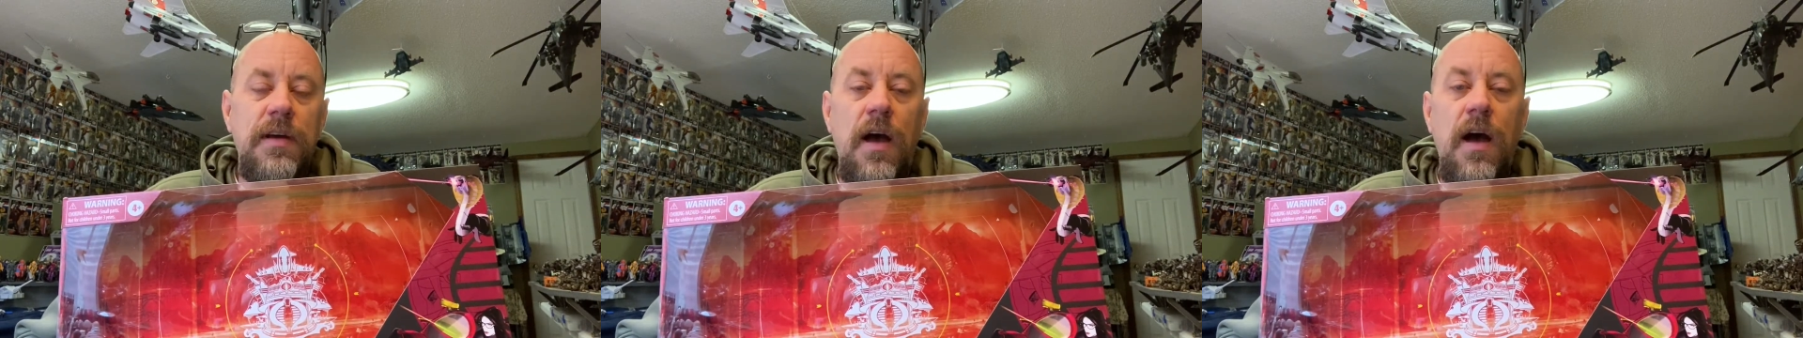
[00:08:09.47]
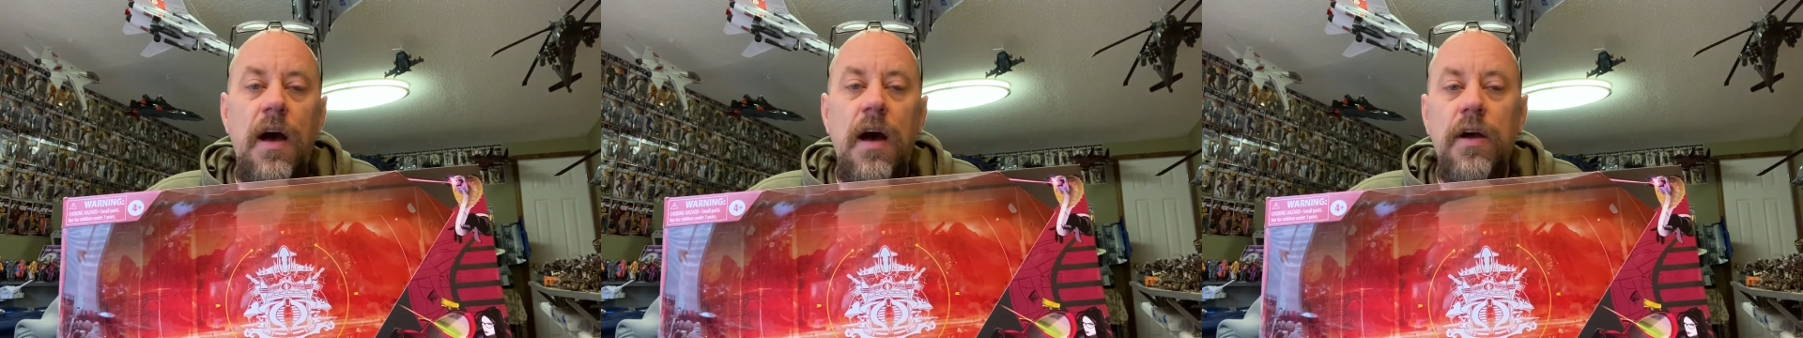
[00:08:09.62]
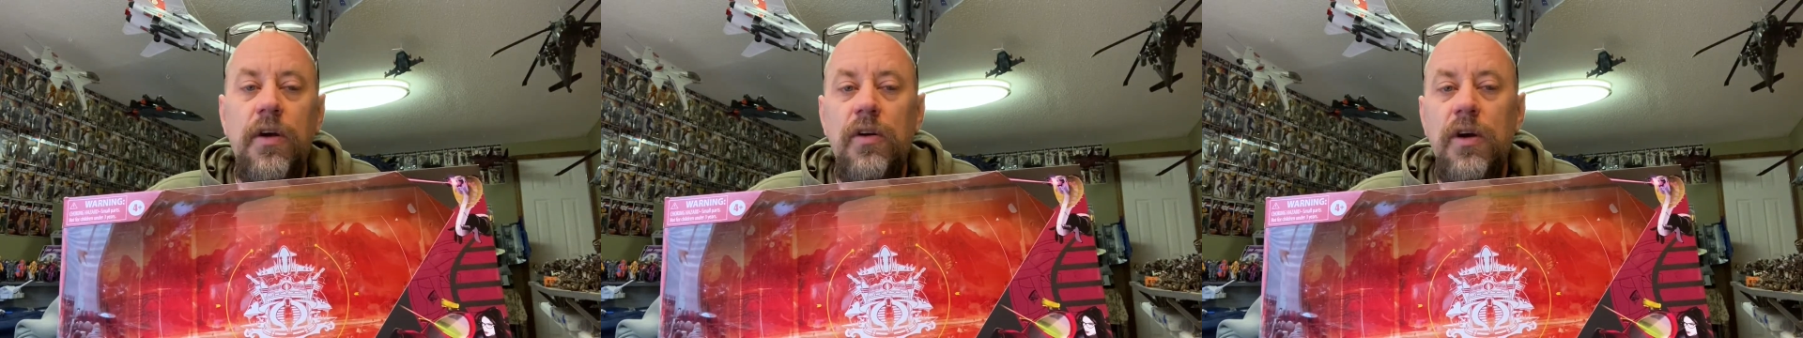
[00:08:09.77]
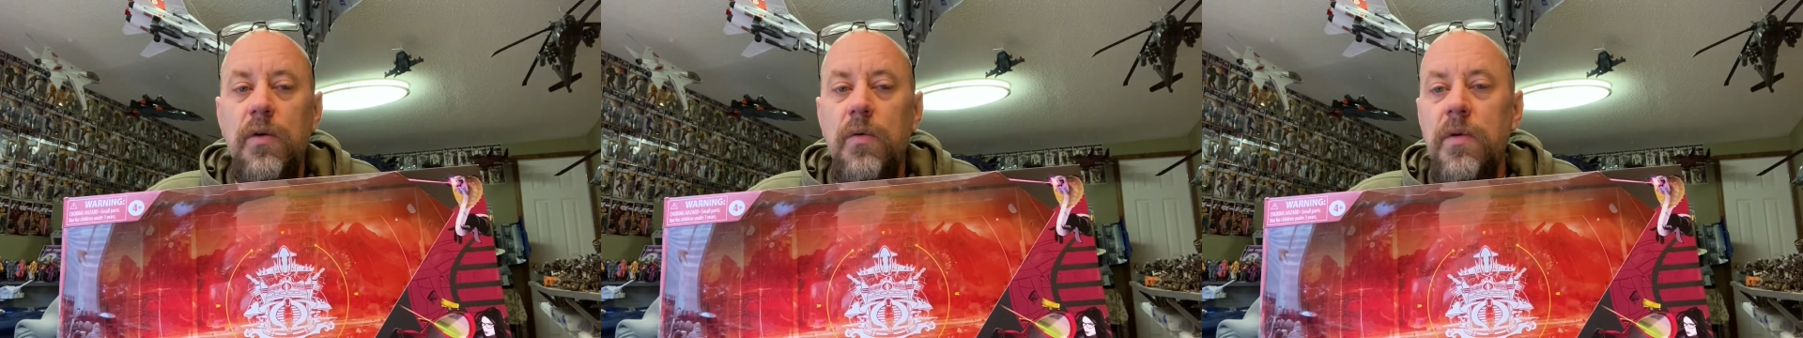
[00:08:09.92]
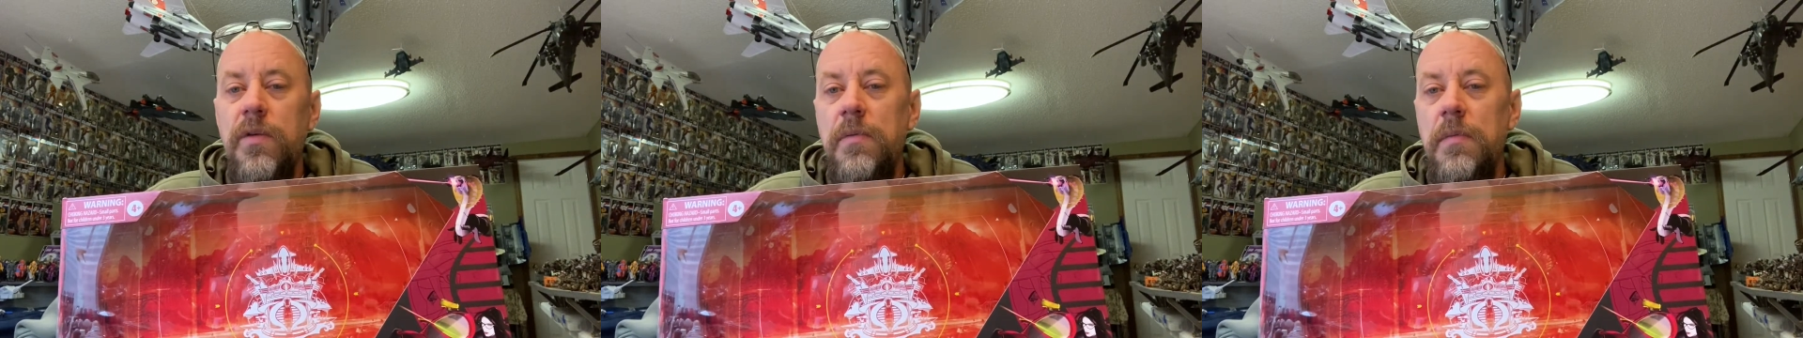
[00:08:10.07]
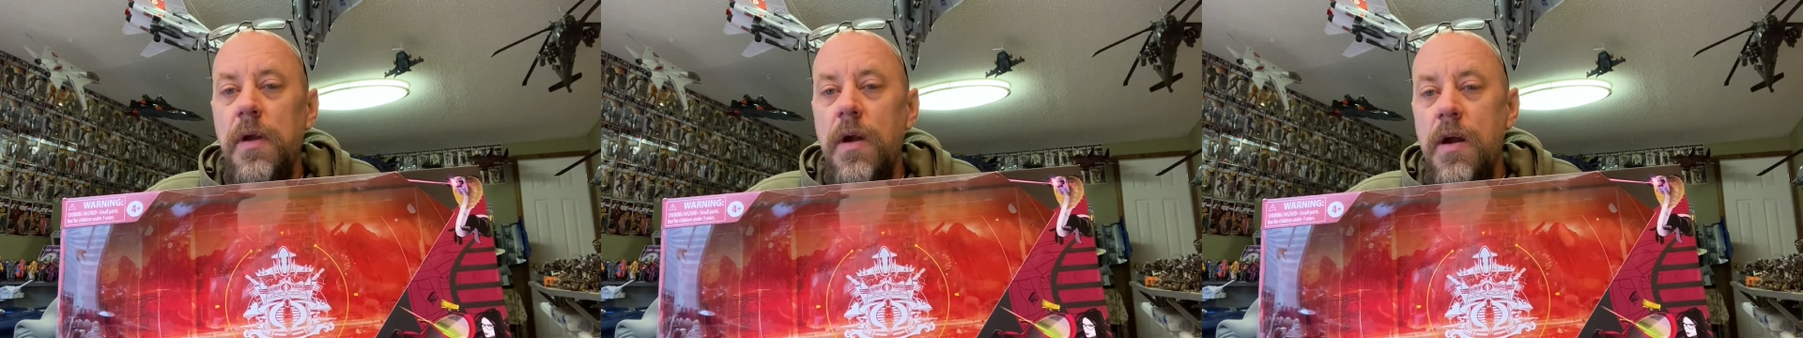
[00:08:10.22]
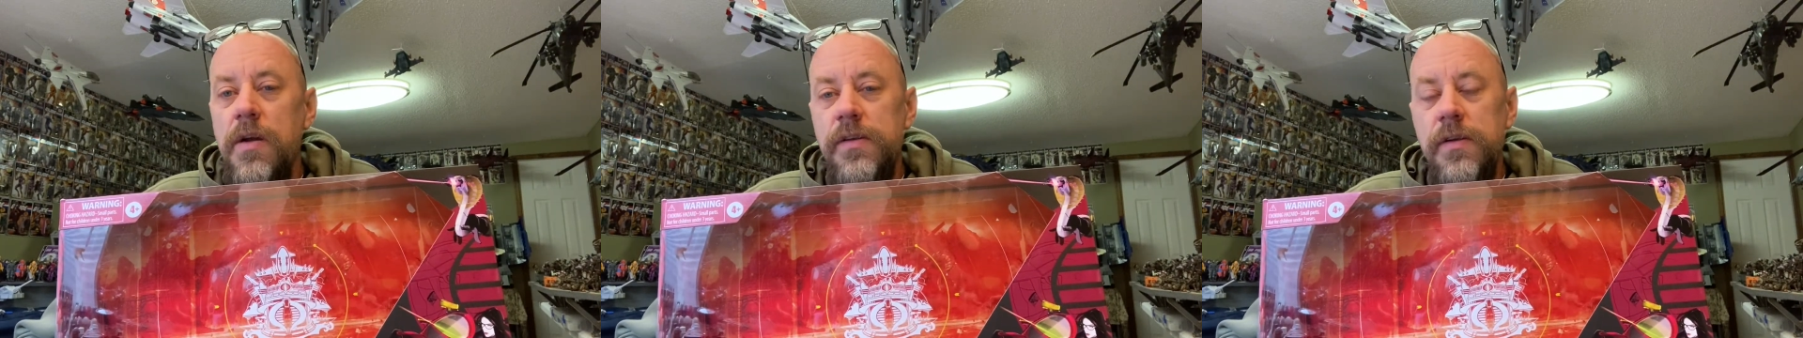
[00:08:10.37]
Agree with me
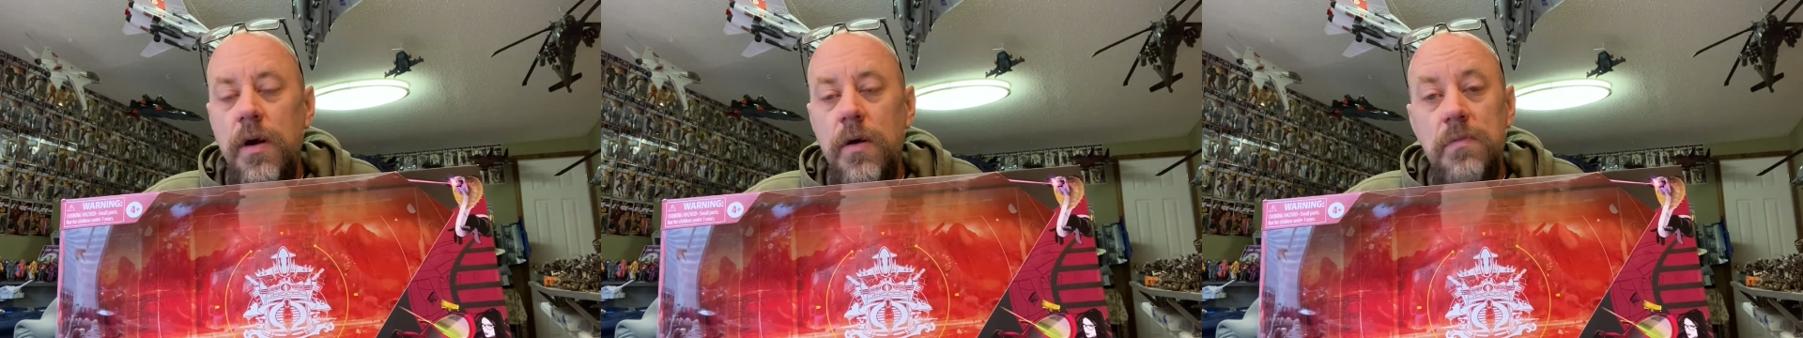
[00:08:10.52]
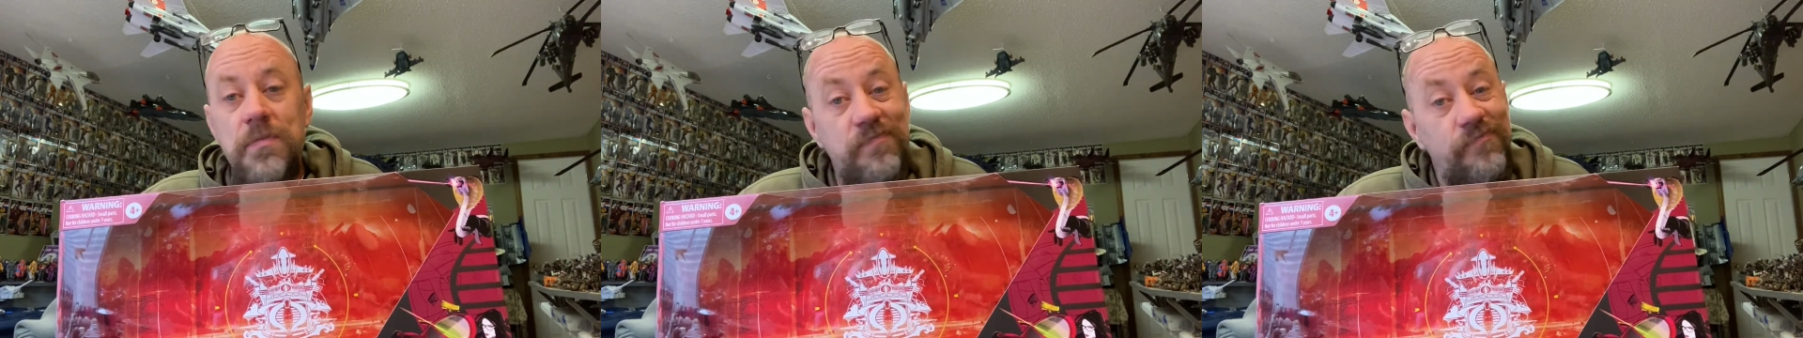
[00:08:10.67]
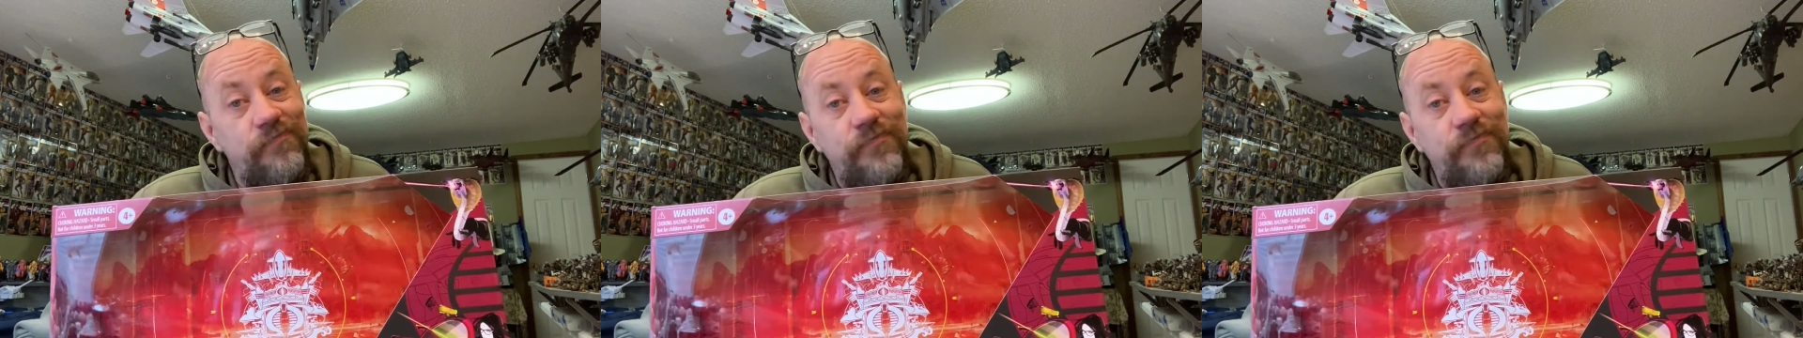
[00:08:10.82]
or don't.